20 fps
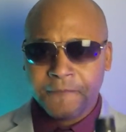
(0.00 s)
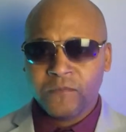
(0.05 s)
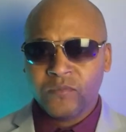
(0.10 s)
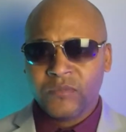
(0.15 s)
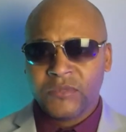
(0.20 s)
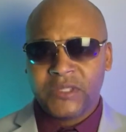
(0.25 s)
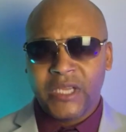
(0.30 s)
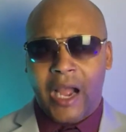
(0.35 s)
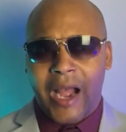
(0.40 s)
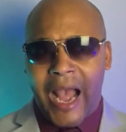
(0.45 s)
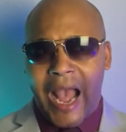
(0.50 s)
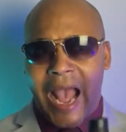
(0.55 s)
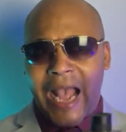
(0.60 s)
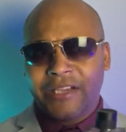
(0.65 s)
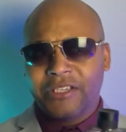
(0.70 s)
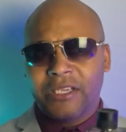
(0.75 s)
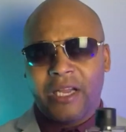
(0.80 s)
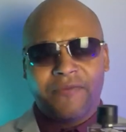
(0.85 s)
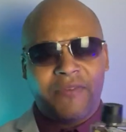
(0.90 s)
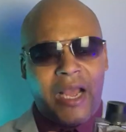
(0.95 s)
Now,
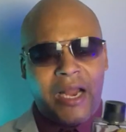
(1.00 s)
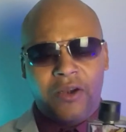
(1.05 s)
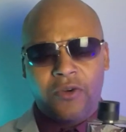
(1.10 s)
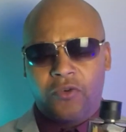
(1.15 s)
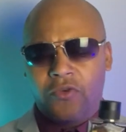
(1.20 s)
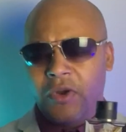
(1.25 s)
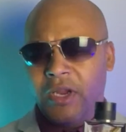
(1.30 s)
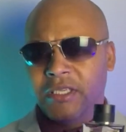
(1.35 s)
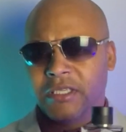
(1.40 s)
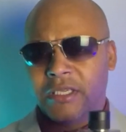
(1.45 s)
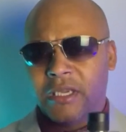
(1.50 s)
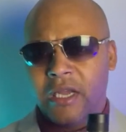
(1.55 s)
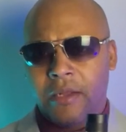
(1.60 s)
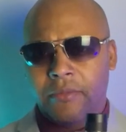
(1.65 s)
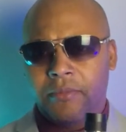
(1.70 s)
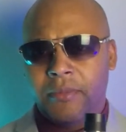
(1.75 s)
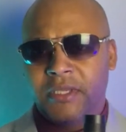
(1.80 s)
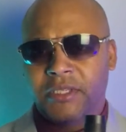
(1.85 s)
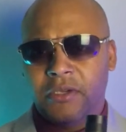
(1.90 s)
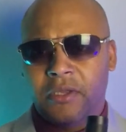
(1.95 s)
actually, I've gotten crazy
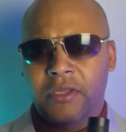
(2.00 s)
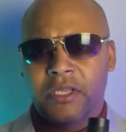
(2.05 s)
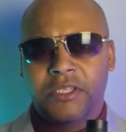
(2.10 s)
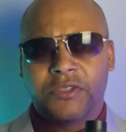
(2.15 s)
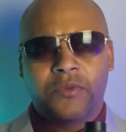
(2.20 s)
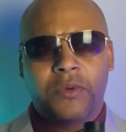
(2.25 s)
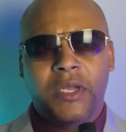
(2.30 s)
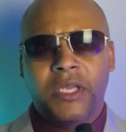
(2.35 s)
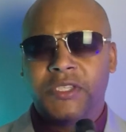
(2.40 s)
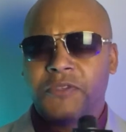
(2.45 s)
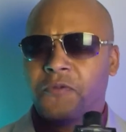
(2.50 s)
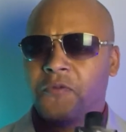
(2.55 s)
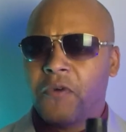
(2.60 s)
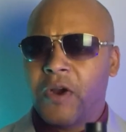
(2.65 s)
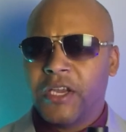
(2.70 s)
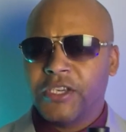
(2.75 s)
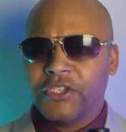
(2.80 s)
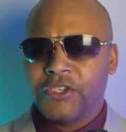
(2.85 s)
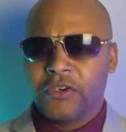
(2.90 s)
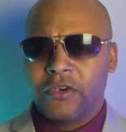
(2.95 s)
compliments on this one. It's
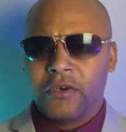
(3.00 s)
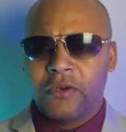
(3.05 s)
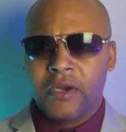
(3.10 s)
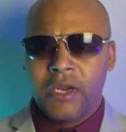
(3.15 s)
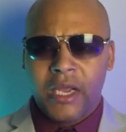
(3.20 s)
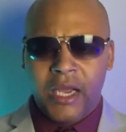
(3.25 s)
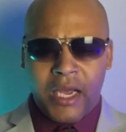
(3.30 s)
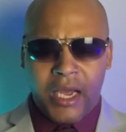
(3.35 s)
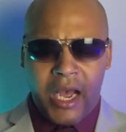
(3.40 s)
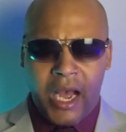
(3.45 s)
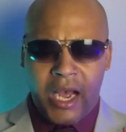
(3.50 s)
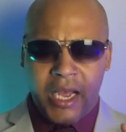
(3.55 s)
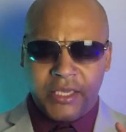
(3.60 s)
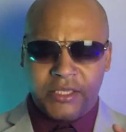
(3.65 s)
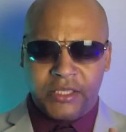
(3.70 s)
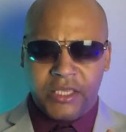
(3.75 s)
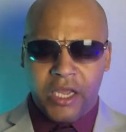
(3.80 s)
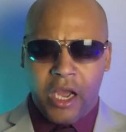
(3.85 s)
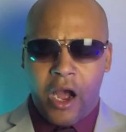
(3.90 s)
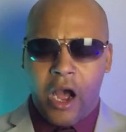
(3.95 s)
fresher. It's
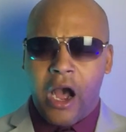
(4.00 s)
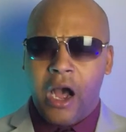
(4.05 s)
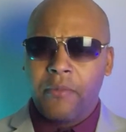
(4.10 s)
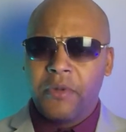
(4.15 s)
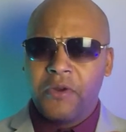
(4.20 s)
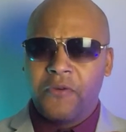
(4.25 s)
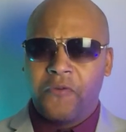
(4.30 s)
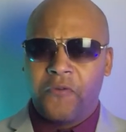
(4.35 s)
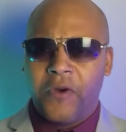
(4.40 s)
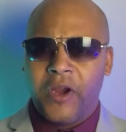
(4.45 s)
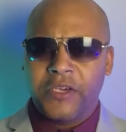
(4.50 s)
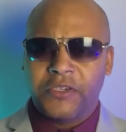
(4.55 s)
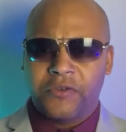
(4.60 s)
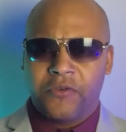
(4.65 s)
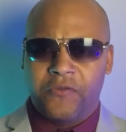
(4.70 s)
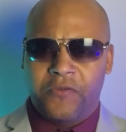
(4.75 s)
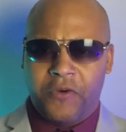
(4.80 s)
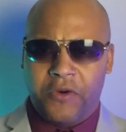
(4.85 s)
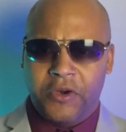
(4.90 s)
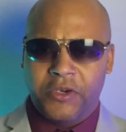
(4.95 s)
the almond fresher
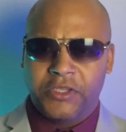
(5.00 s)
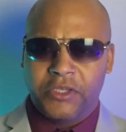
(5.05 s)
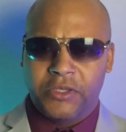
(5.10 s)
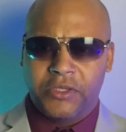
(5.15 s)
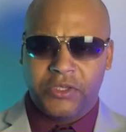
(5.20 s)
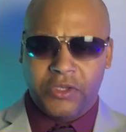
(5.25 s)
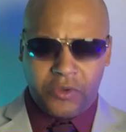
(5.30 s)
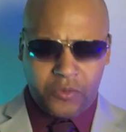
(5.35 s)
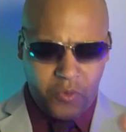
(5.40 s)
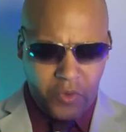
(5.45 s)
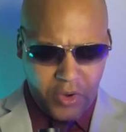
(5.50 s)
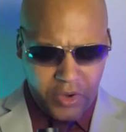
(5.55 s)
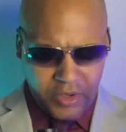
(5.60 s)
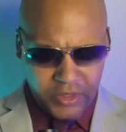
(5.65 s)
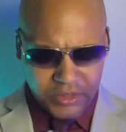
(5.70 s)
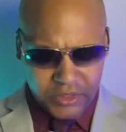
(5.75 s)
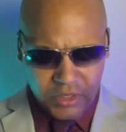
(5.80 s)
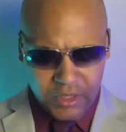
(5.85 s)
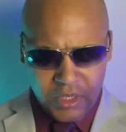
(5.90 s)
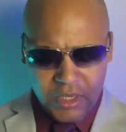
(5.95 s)
version. So
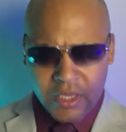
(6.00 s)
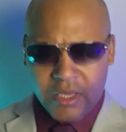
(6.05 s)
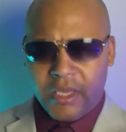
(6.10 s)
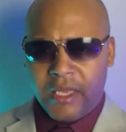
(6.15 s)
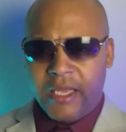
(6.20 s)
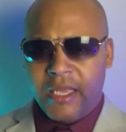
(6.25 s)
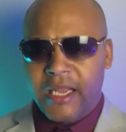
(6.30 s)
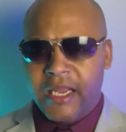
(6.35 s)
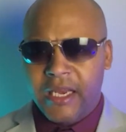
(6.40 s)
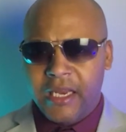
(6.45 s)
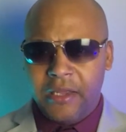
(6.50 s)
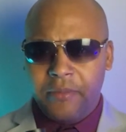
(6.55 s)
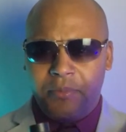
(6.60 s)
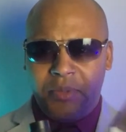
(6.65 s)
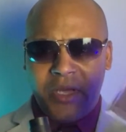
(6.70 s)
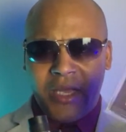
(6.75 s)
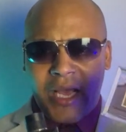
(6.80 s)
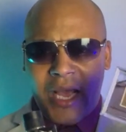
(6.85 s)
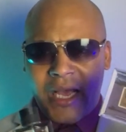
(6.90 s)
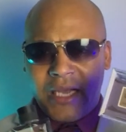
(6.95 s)
whereas the
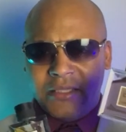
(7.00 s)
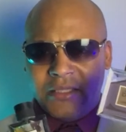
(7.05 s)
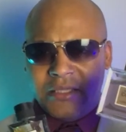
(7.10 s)
EDP has the